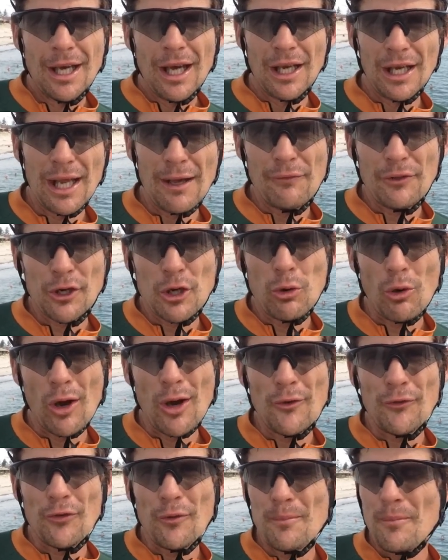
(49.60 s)
I love the
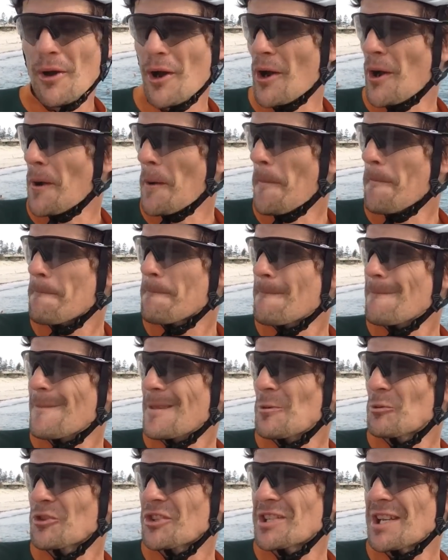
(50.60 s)
quote from, uh,
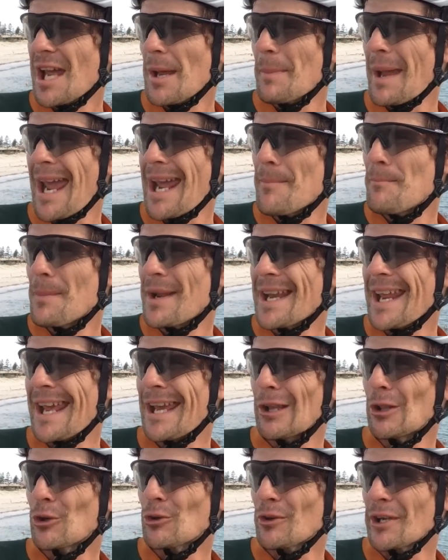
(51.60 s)
what's the name, Edmund
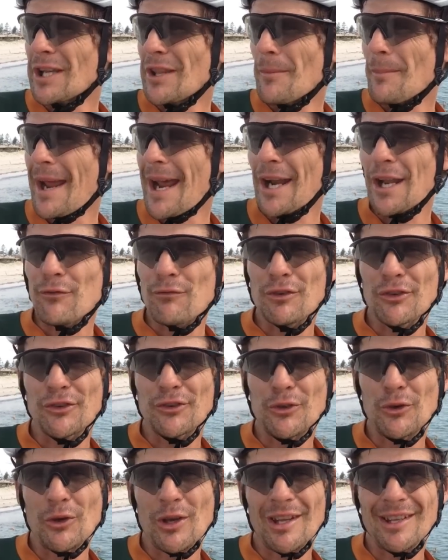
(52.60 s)
Hillary, the Mount
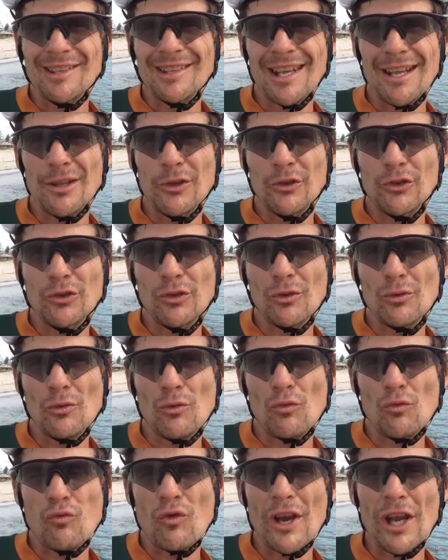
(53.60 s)
Everest dude. He says,
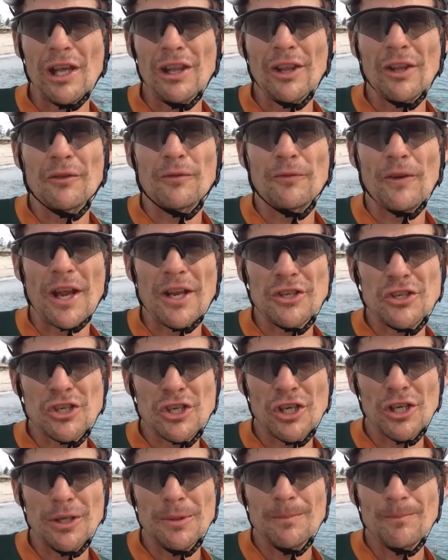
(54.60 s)
real
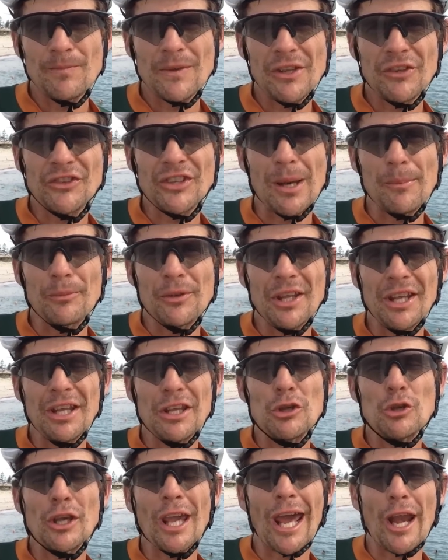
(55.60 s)
adventure is
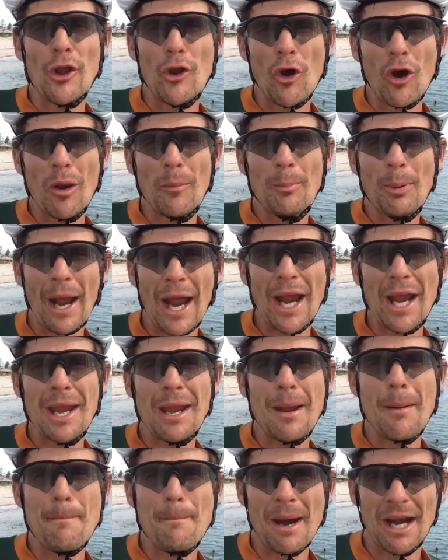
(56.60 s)
something you cannot
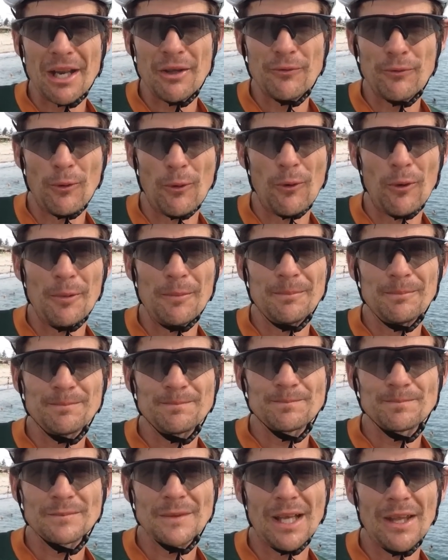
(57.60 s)
pay money for.
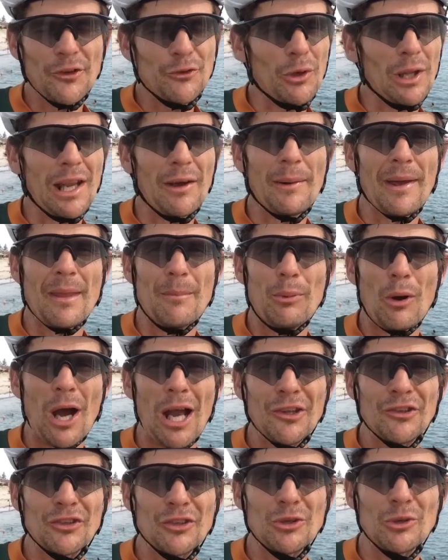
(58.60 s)
And that's what I love about the
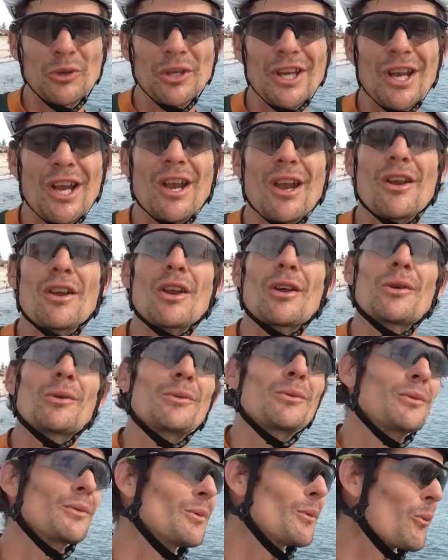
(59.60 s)
bicycle, you don't
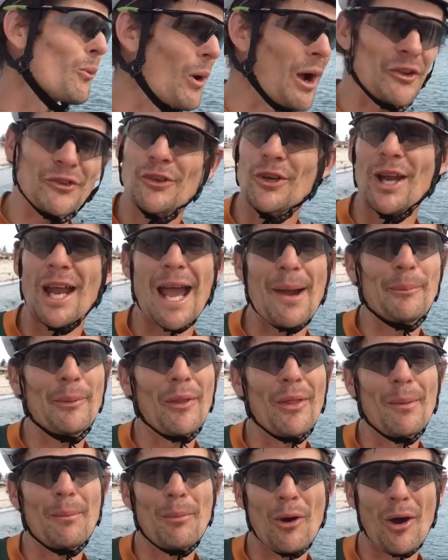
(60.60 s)
know what's going to happen
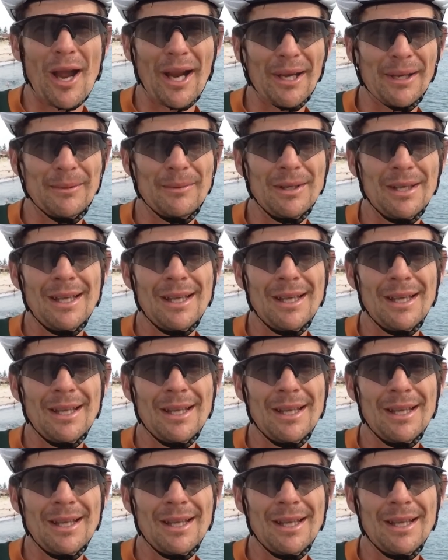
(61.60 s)
on the bike.